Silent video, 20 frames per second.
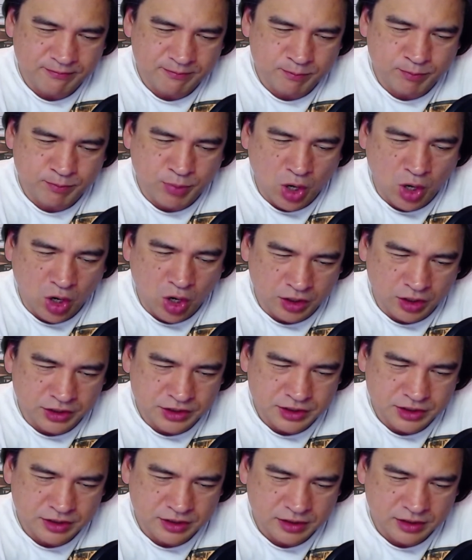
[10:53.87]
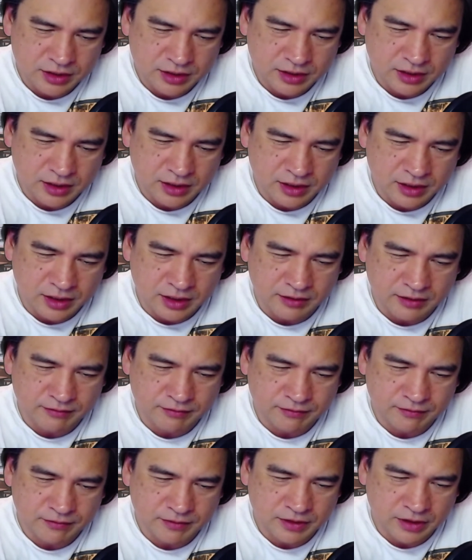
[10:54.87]
part of
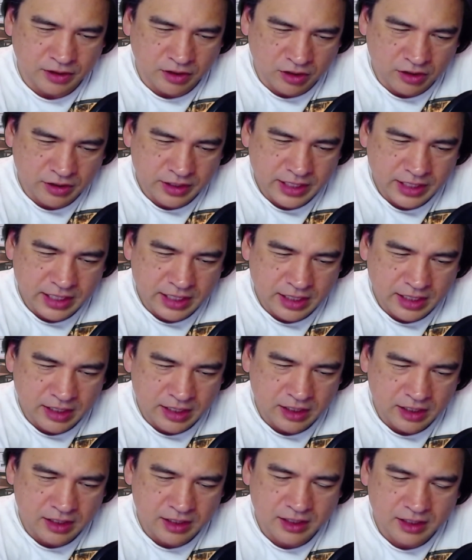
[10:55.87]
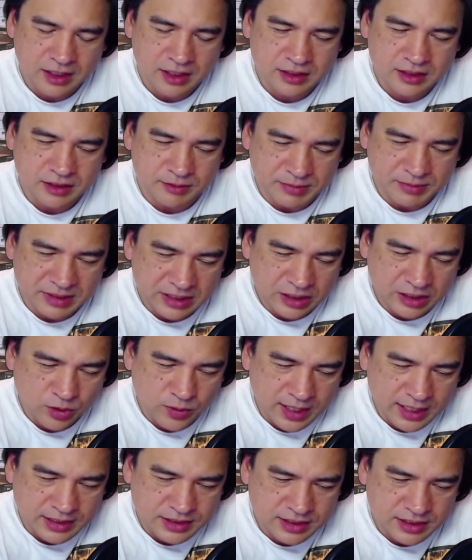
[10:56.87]
the RNA, the amino
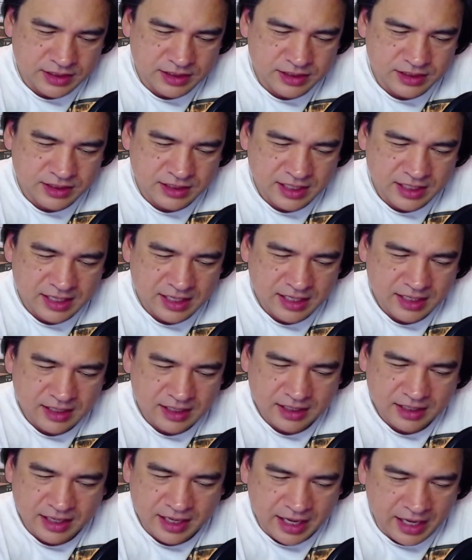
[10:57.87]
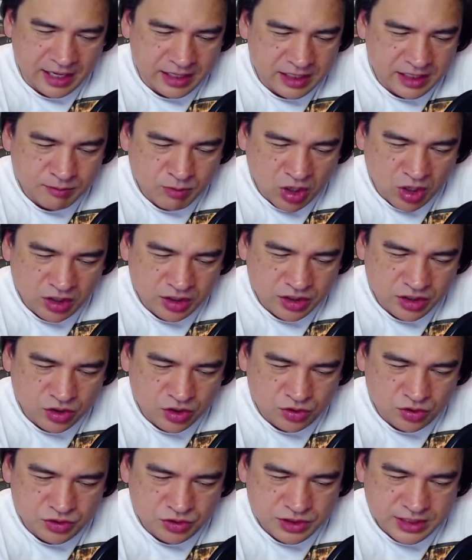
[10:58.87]
acids, any
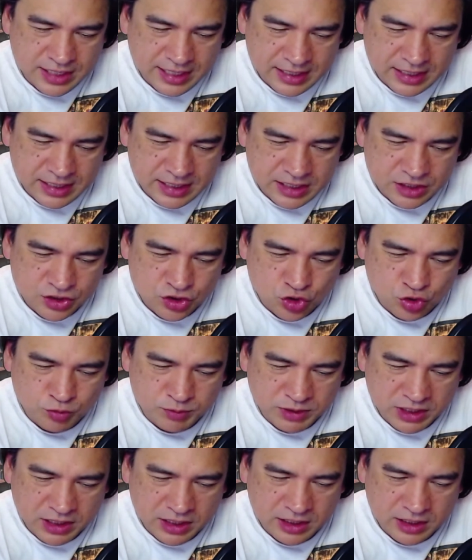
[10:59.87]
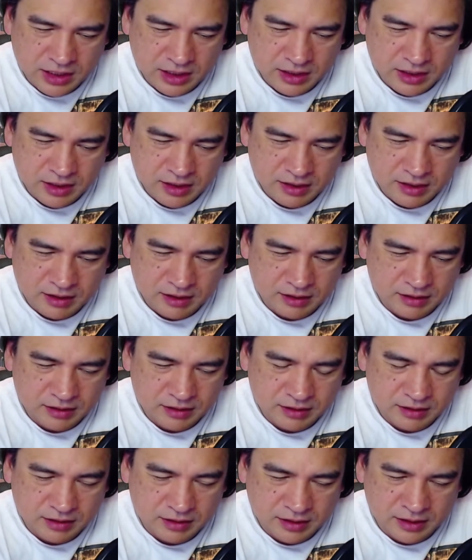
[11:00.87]
molecules that need to be
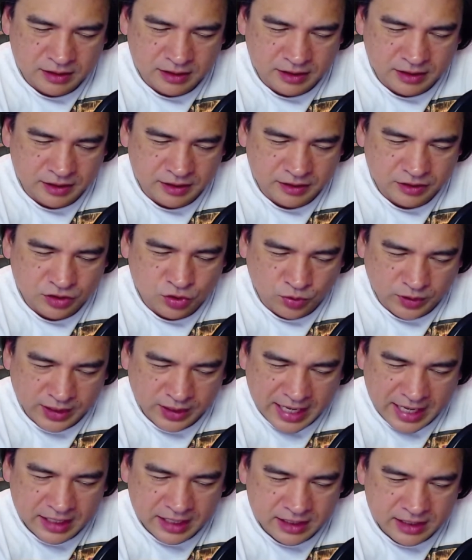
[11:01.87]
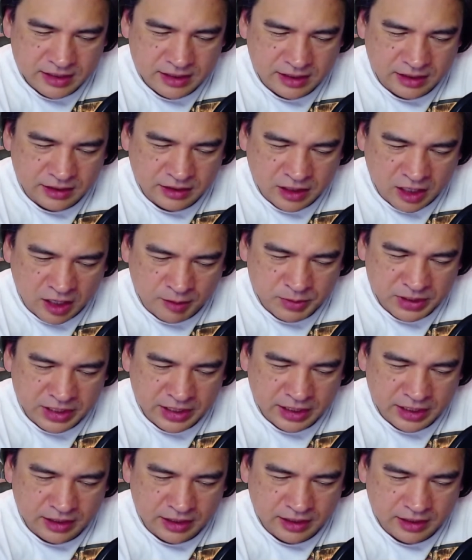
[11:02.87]
created and
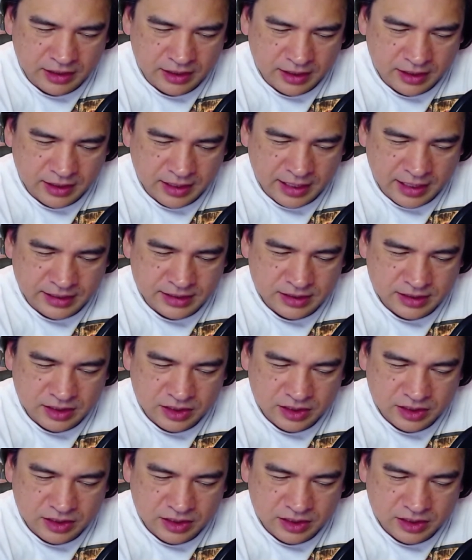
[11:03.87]
combinant, and